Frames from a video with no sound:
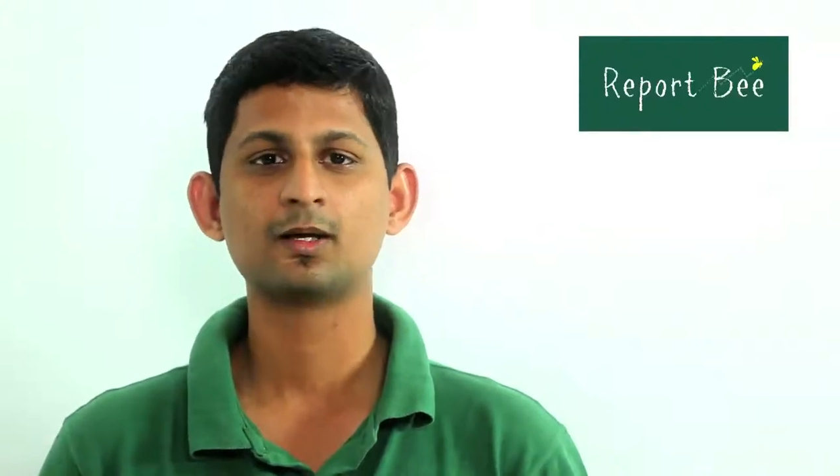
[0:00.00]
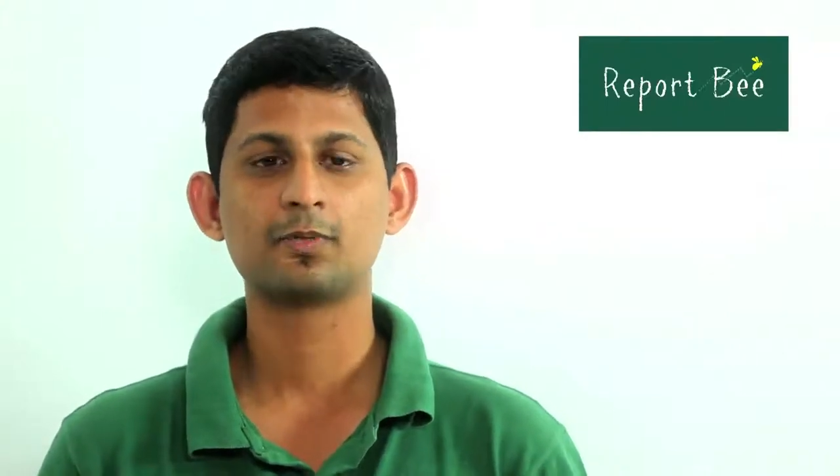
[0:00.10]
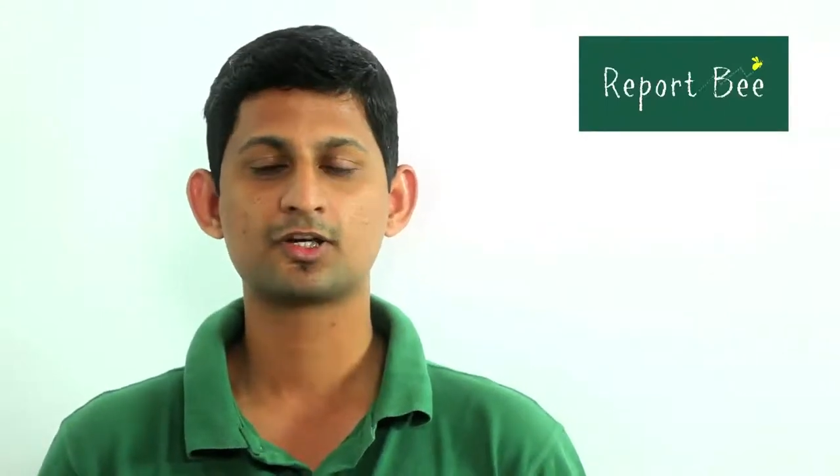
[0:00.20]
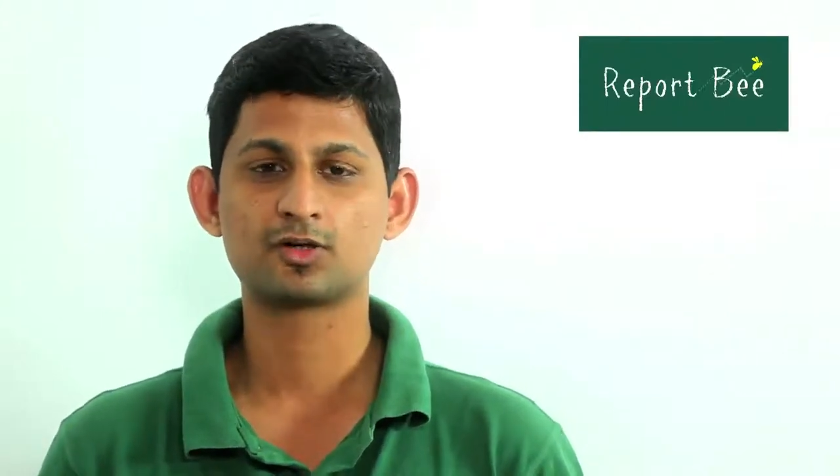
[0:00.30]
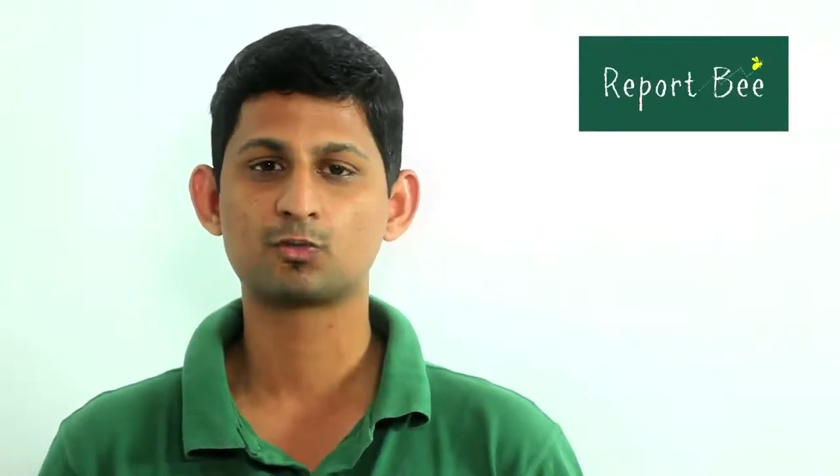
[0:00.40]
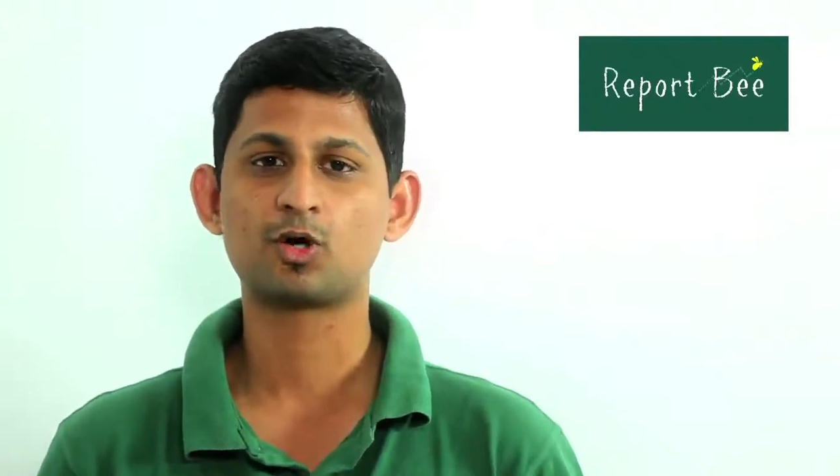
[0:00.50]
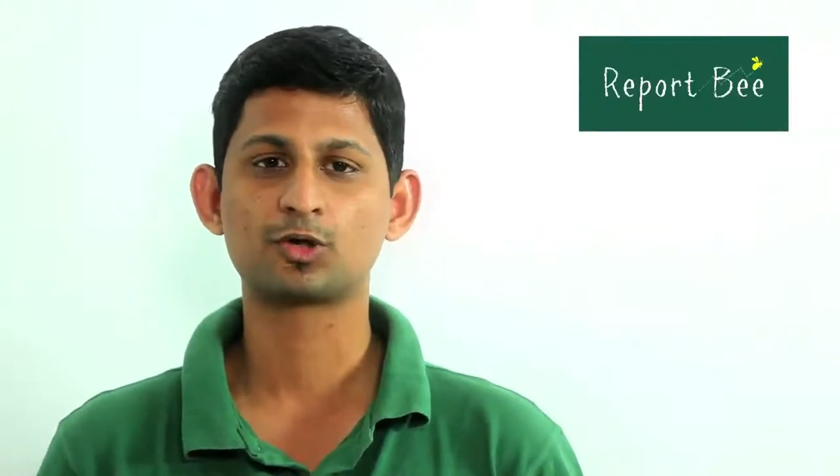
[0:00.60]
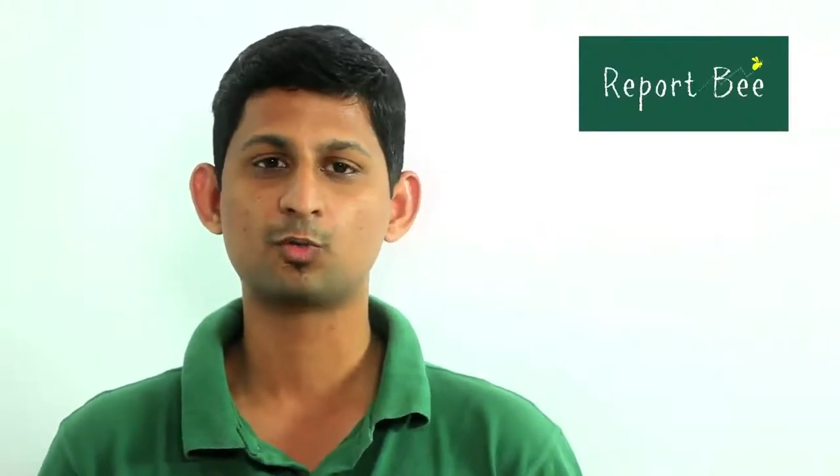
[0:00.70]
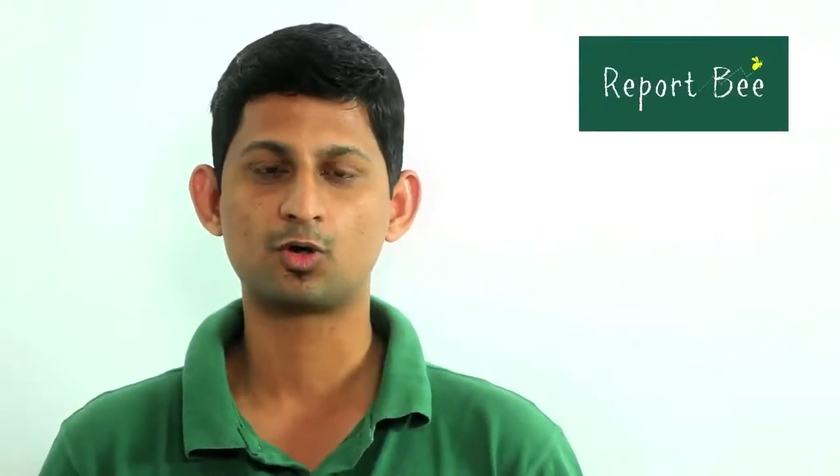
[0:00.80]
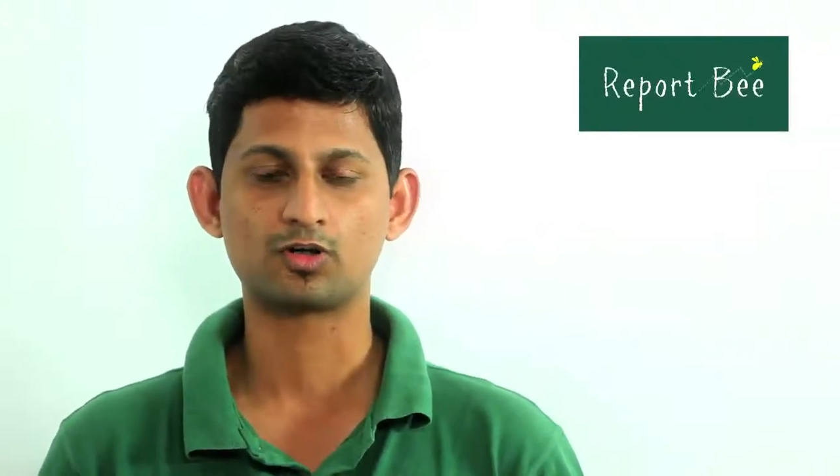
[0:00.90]
based on what
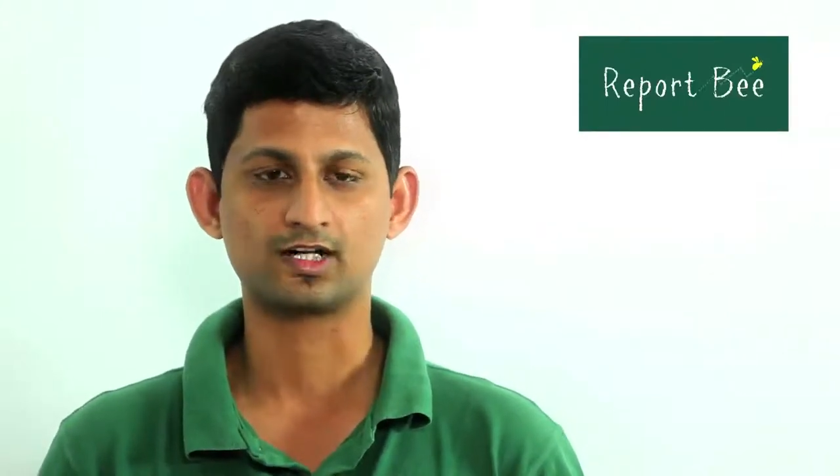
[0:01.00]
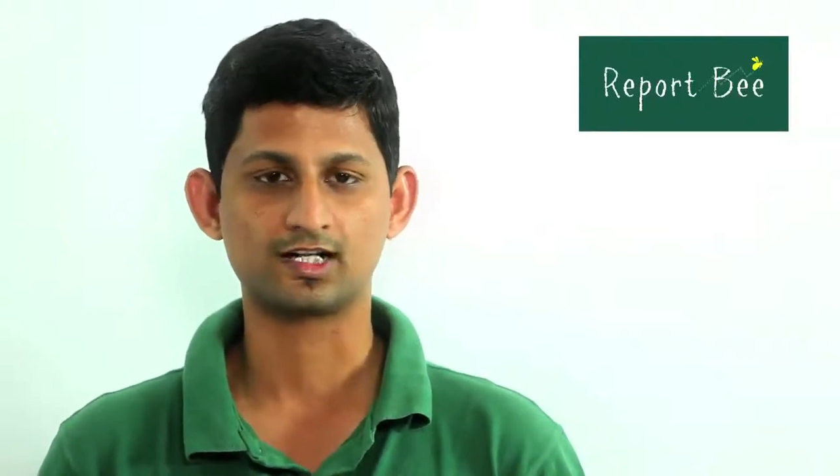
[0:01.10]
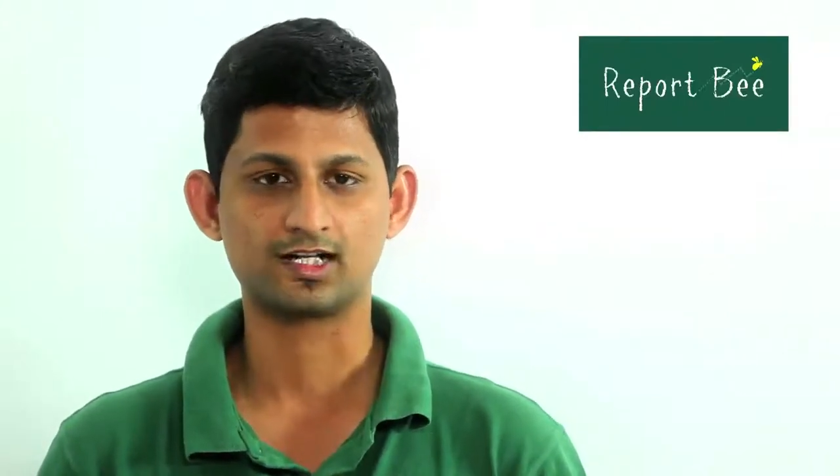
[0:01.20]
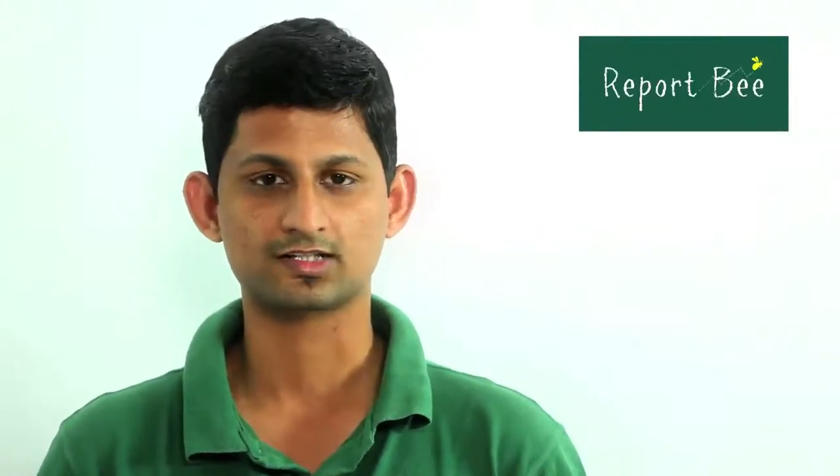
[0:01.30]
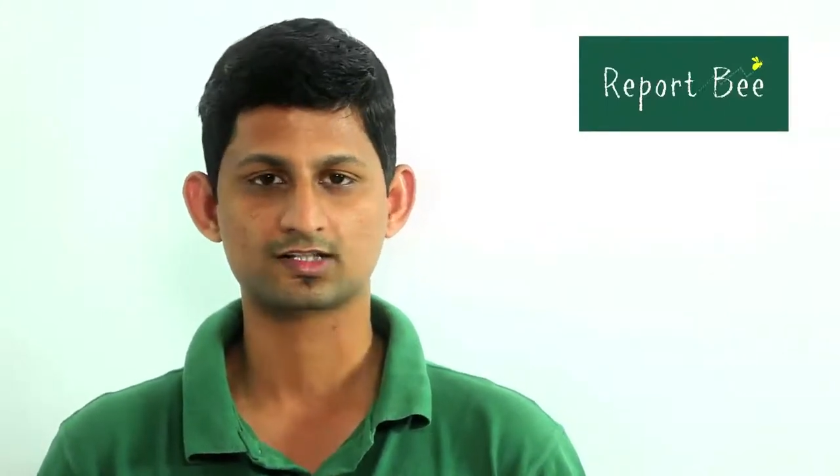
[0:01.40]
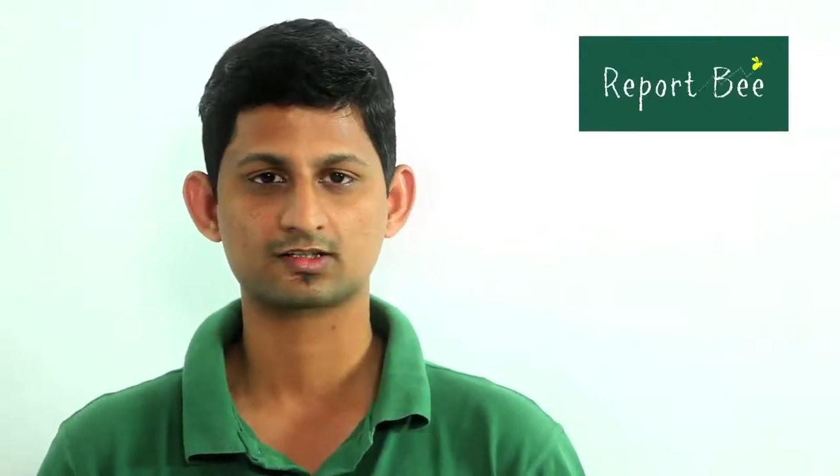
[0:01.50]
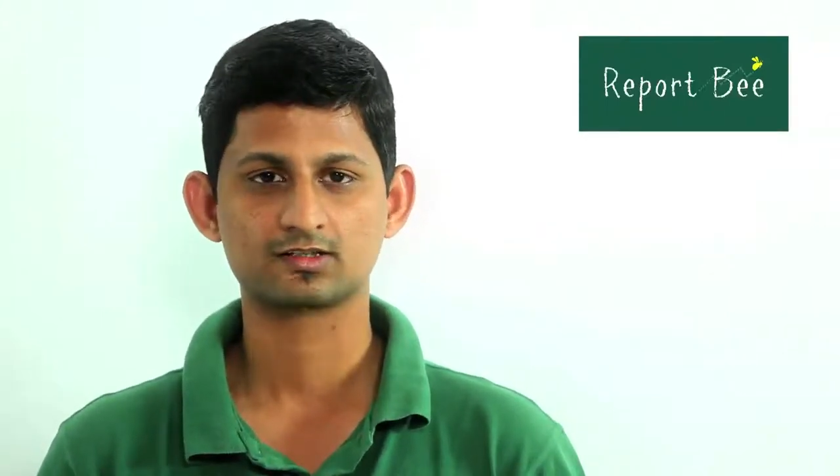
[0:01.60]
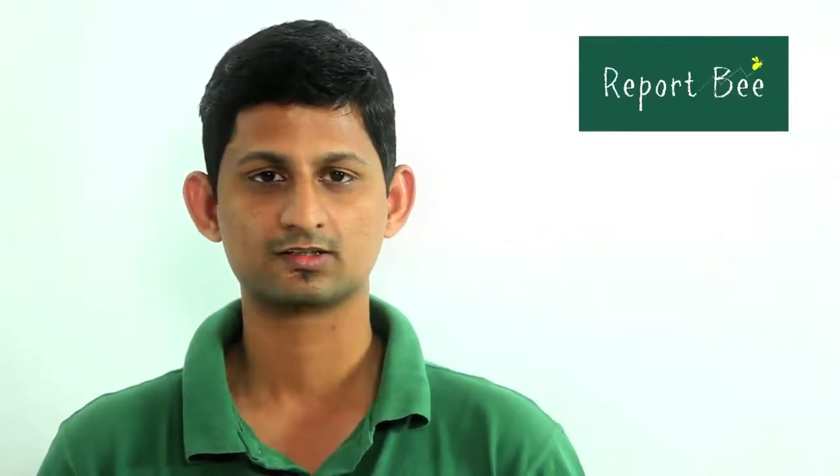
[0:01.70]
you want to analyze.